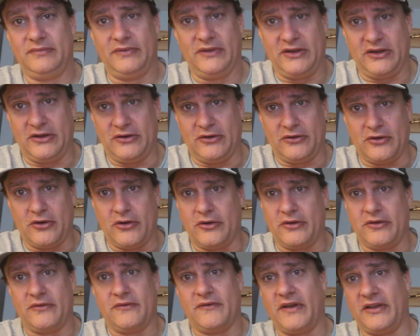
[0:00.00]
you don't
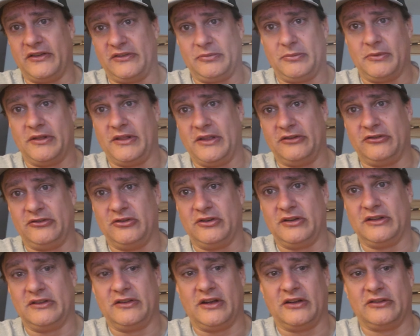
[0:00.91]
own an investment unless
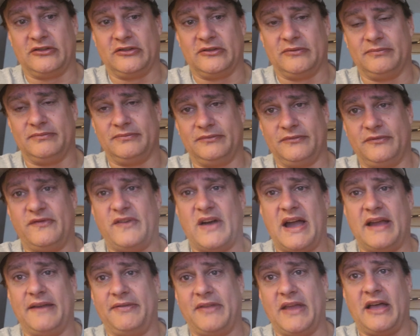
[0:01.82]
you can touch it.
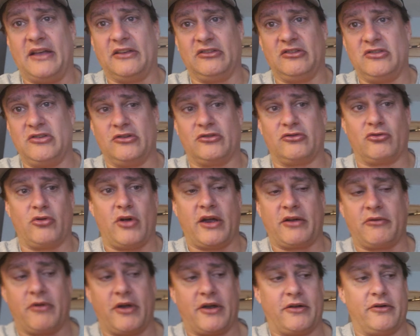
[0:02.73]
five thousand year
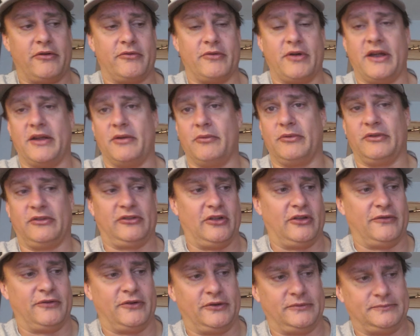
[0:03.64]
track record, right, with
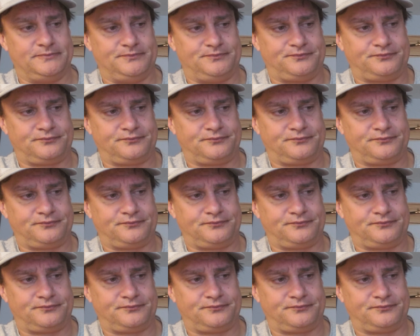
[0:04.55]
silver.